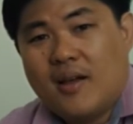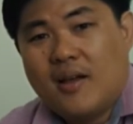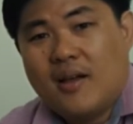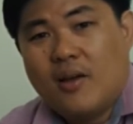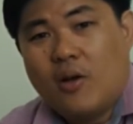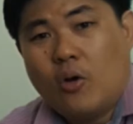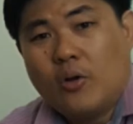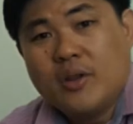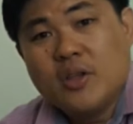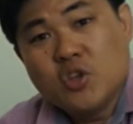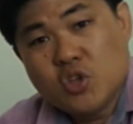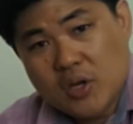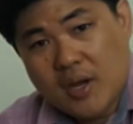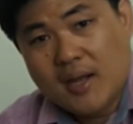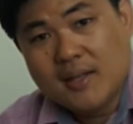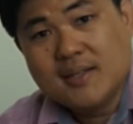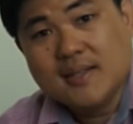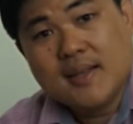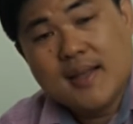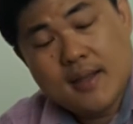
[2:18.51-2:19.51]
uh, on each
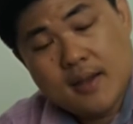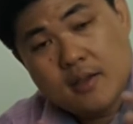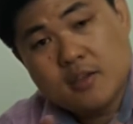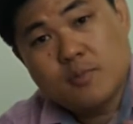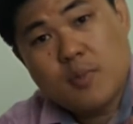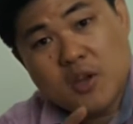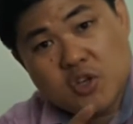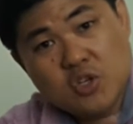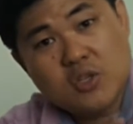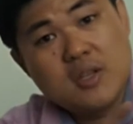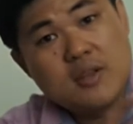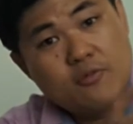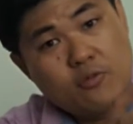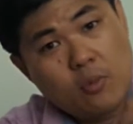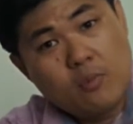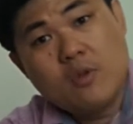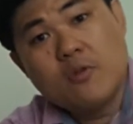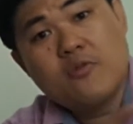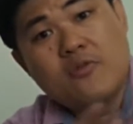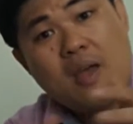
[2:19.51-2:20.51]
other, and especially
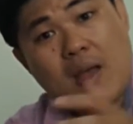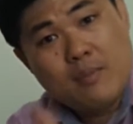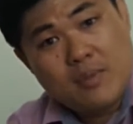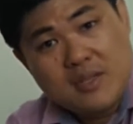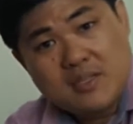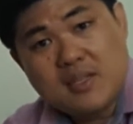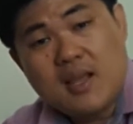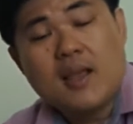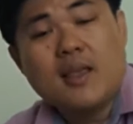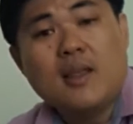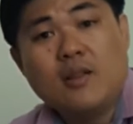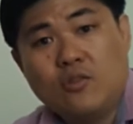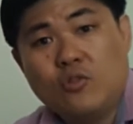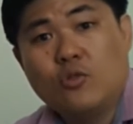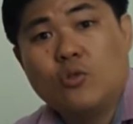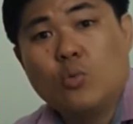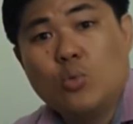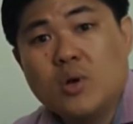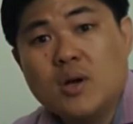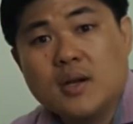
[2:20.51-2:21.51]
from the family side
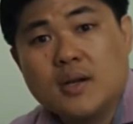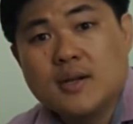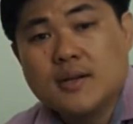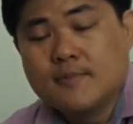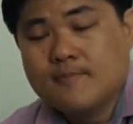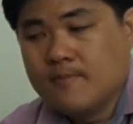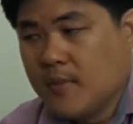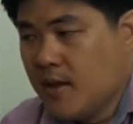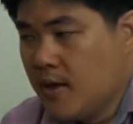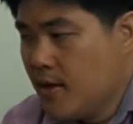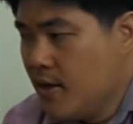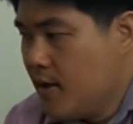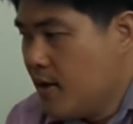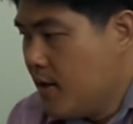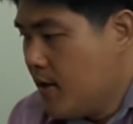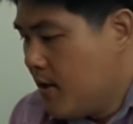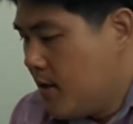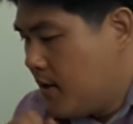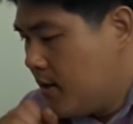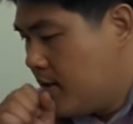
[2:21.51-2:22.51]
into the work.
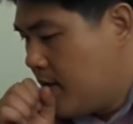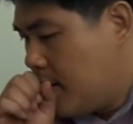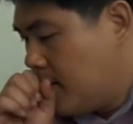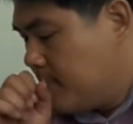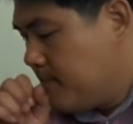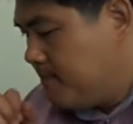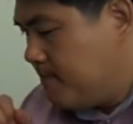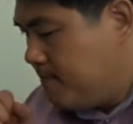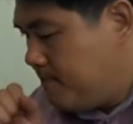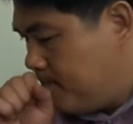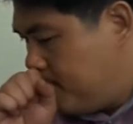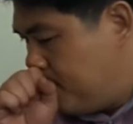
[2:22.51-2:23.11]
Now,